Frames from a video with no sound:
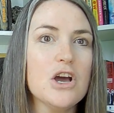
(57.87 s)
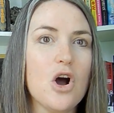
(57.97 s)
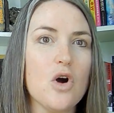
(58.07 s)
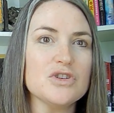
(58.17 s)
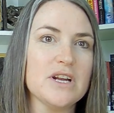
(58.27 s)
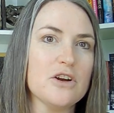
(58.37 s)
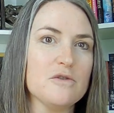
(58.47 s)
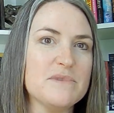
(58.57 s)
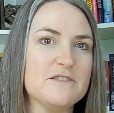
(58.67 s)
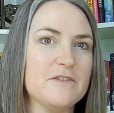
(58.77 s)
Ocean and her
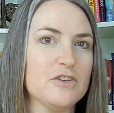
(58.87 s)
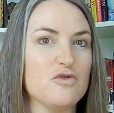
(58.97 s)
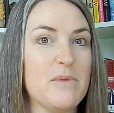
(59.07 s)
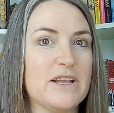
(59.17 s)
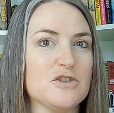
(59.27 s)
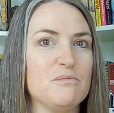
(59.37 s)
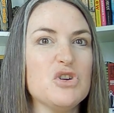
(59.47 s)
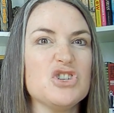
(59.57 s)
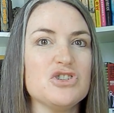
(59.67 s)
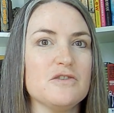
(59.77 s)
misfit crewmates are
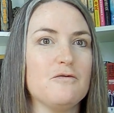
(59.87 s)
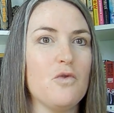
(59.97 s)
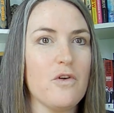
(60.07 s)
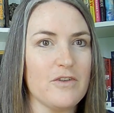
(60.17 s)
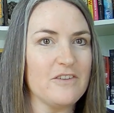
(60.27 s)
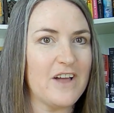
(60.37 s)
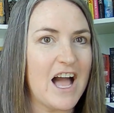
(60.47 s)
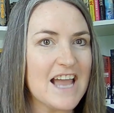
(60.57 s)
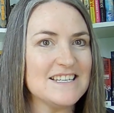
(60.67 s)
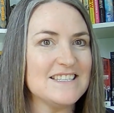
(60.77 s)
pushed to the forefront of a
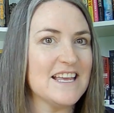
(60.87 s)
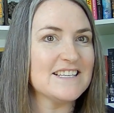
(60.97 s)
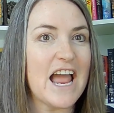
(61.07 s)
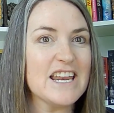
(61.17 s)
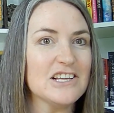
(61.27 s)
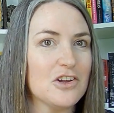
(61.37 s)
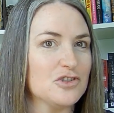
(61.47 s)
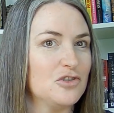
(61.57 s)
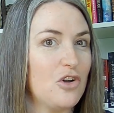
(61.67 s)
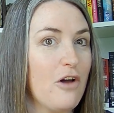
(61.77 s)
high stakes
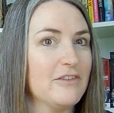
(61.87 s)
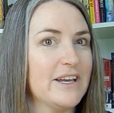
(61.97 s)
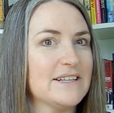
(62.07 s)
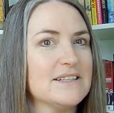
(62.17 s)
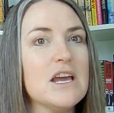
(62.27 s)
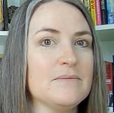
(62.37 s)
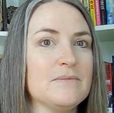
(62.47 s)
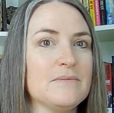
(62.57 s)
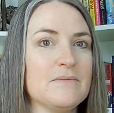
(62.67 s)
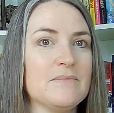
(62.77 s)
ideological conflict.
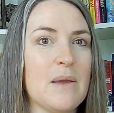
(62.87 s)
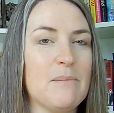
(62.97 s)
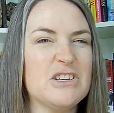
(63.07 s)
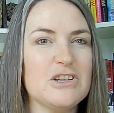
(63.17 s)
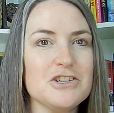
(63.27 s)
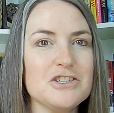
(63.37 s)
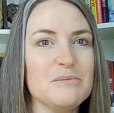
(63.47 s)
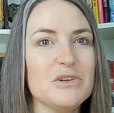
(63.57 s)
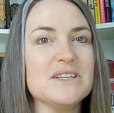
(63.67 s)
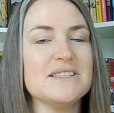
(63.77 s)
But dodging bullets